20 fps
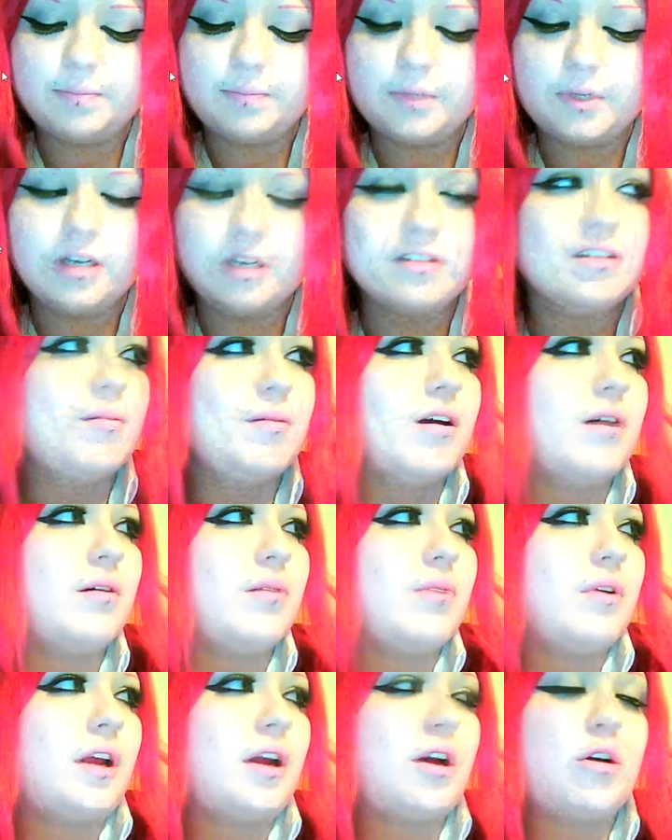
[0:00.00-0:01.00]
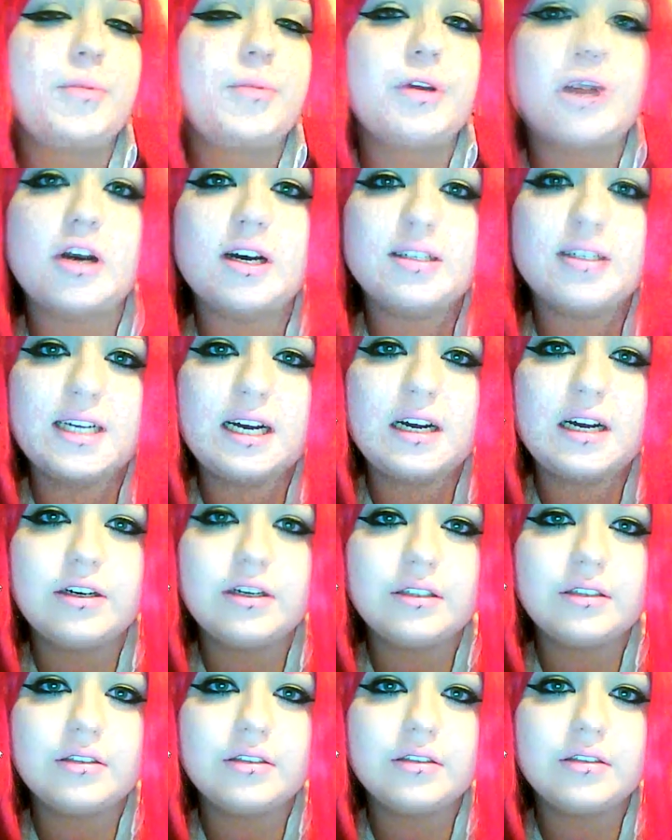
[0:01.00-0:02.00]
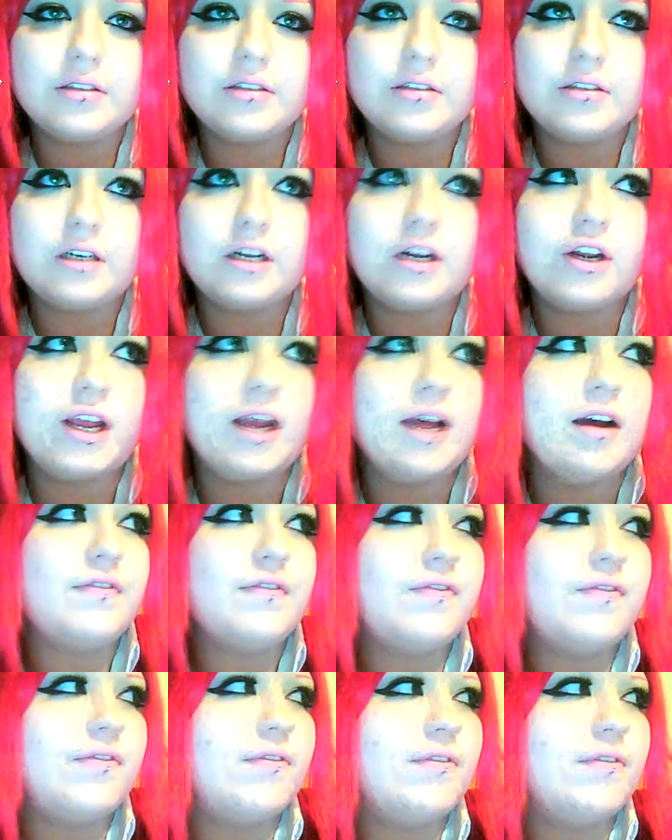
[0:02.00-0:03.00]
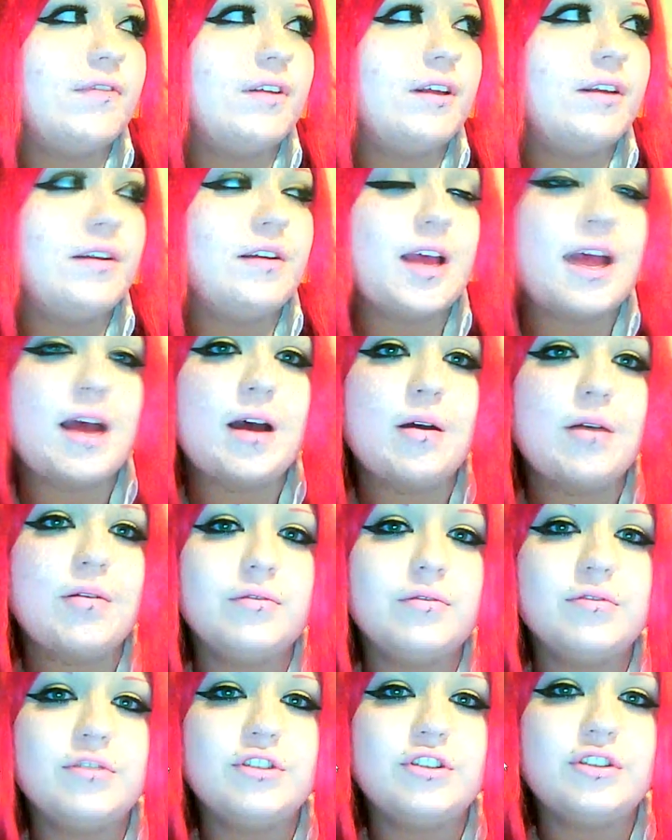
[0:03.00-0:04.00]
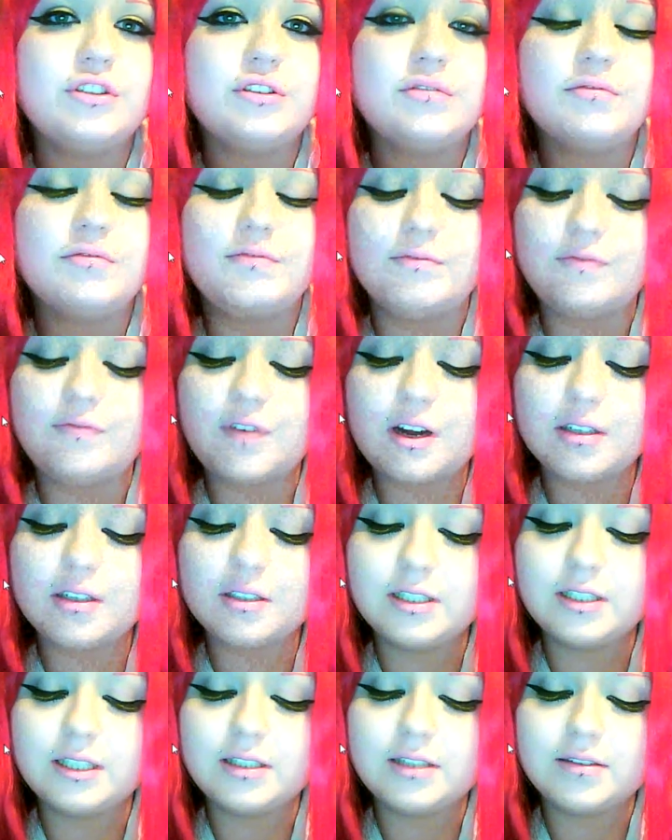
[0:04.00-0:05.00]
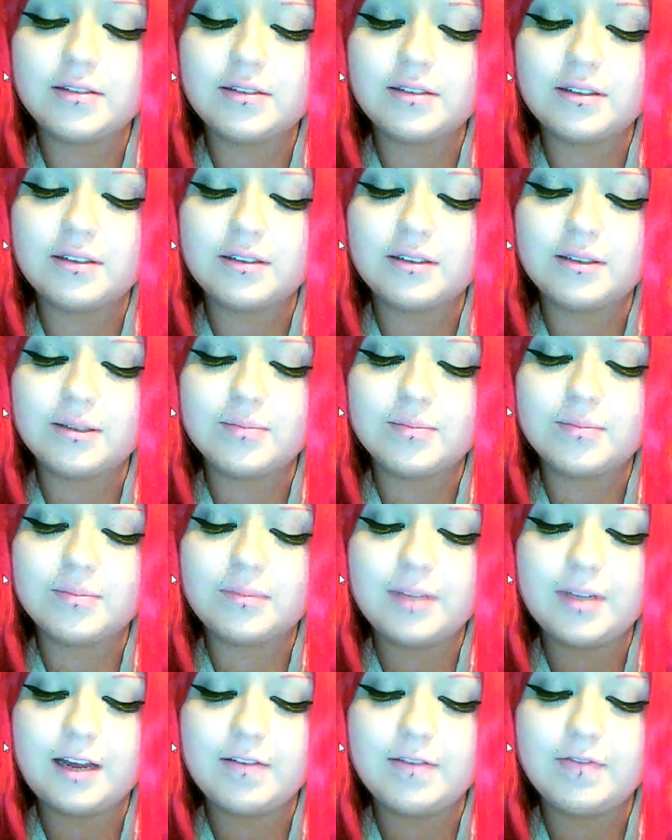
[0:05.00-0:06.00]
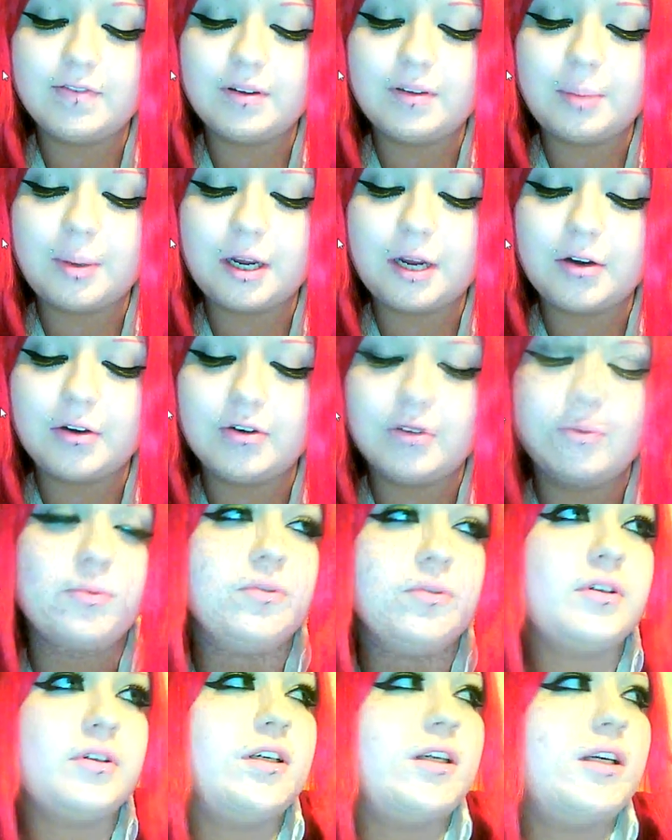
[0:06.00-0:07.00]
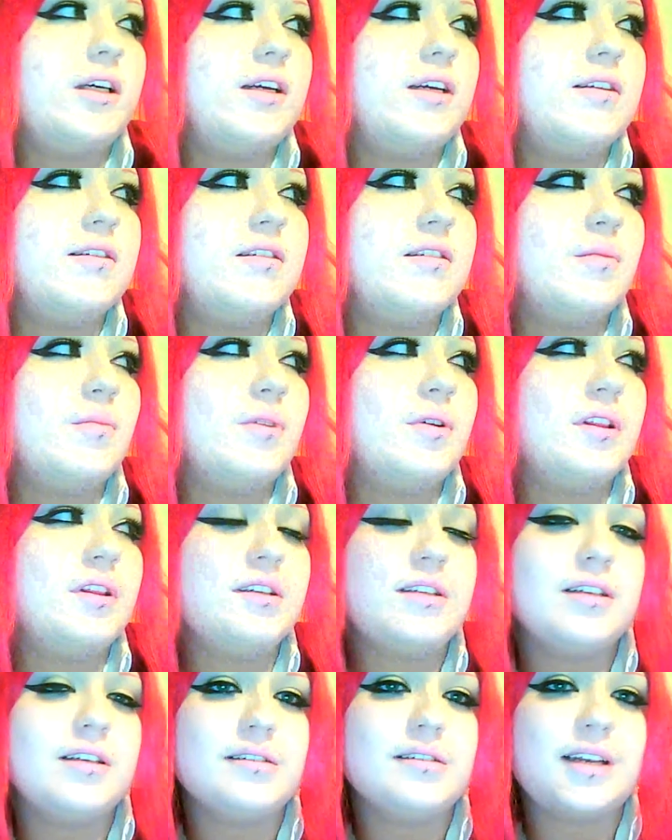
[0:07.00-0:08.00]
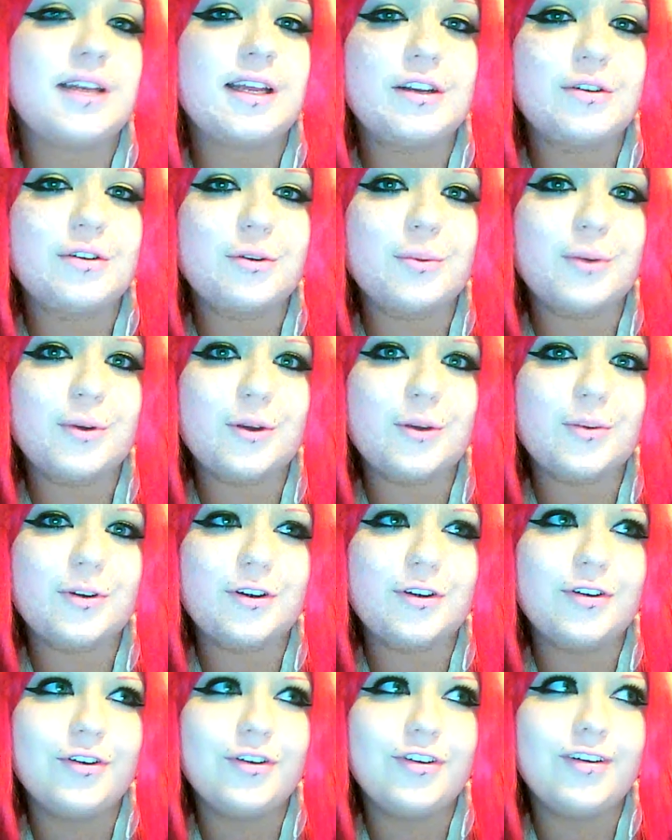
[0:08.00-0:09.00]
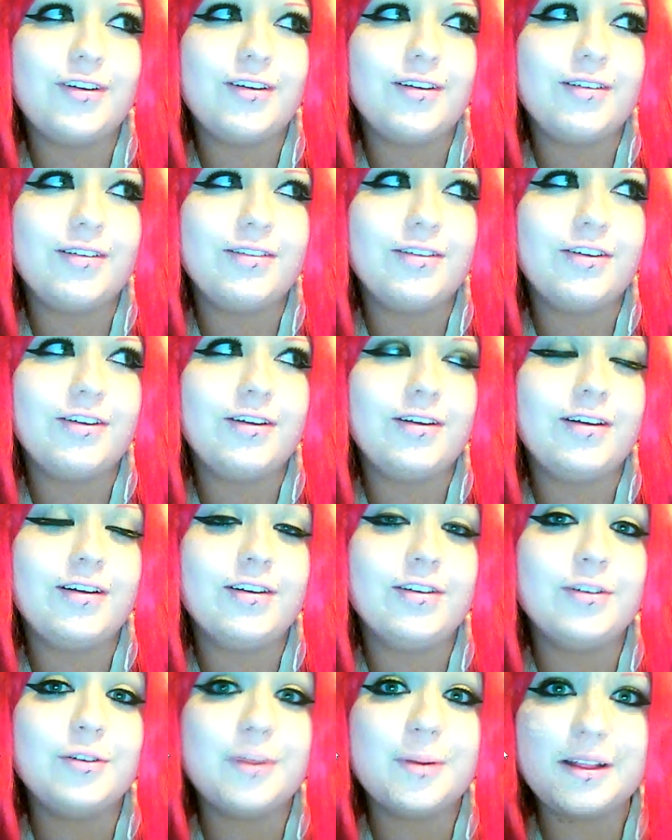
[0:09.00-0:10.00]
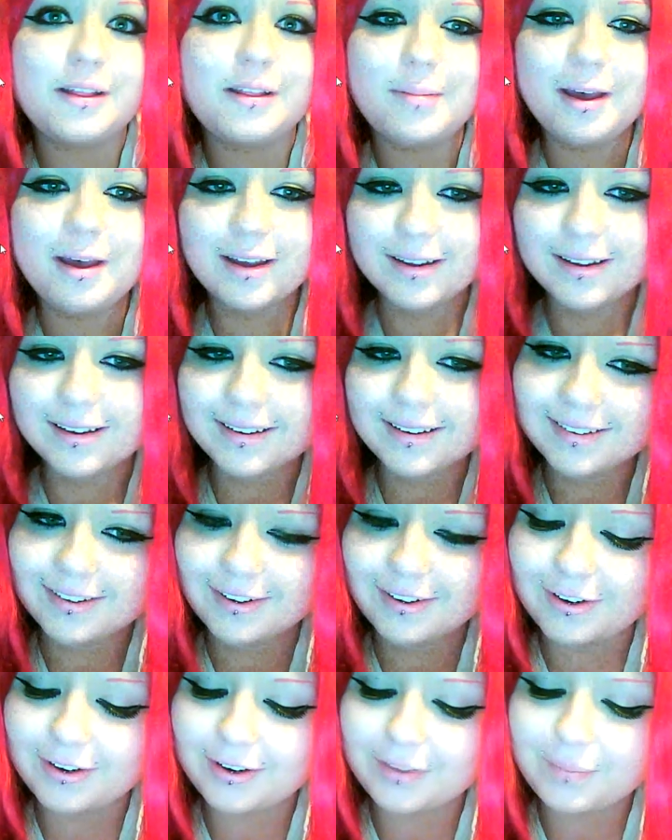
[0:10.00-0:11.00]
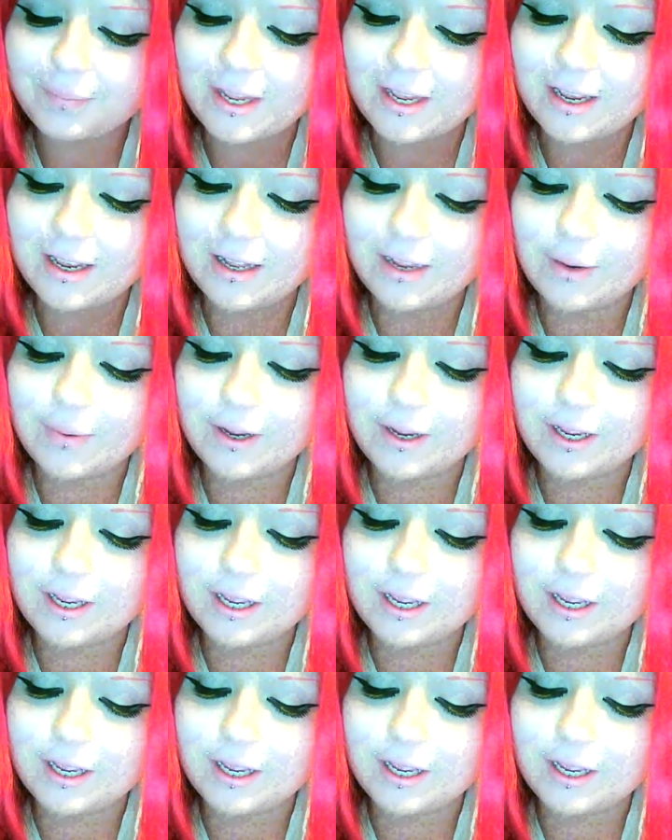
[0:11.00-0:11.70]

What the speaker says: because I want to help you guys out. I know how fucked it is to have a parent or someone that doesn't let you do what you want to do, so you got to do it behind the back. So yeah, anyway,